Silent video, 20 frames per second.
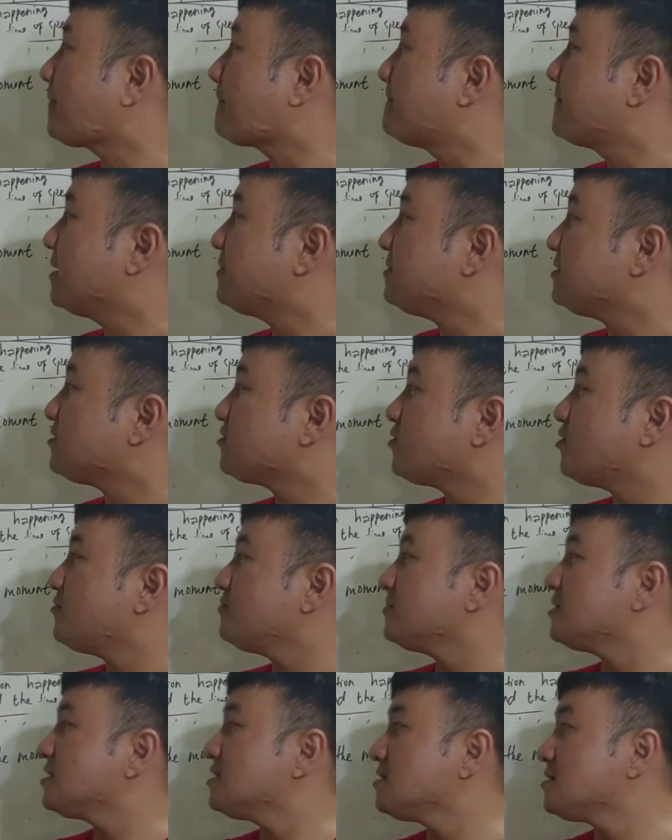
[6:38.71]
Maybe
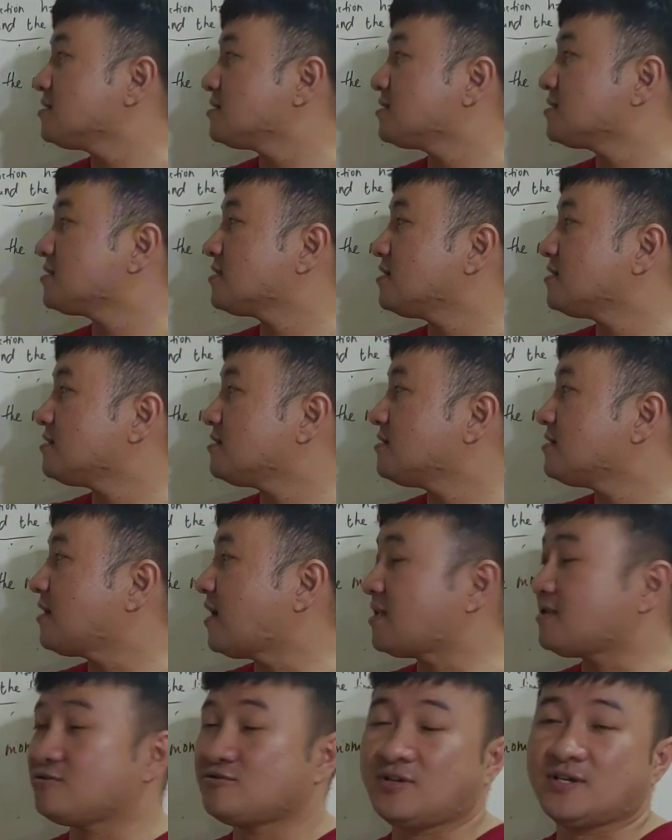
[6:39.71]
Tom is
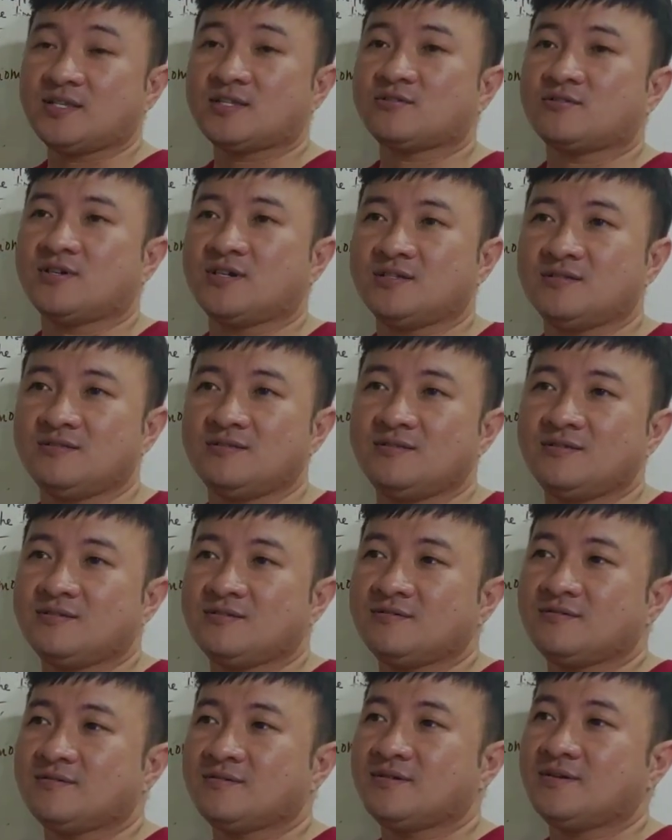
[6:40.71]
at a
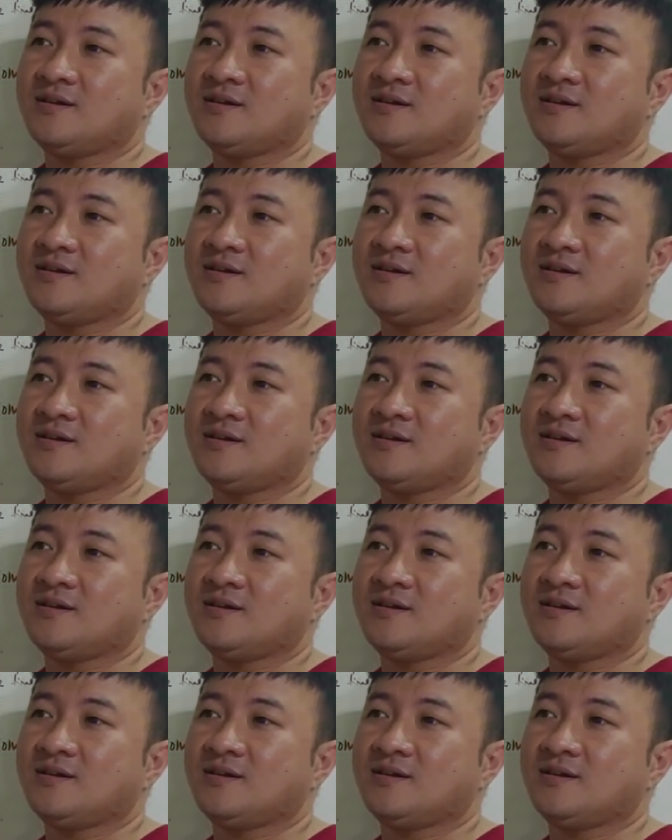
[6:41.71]
restaurant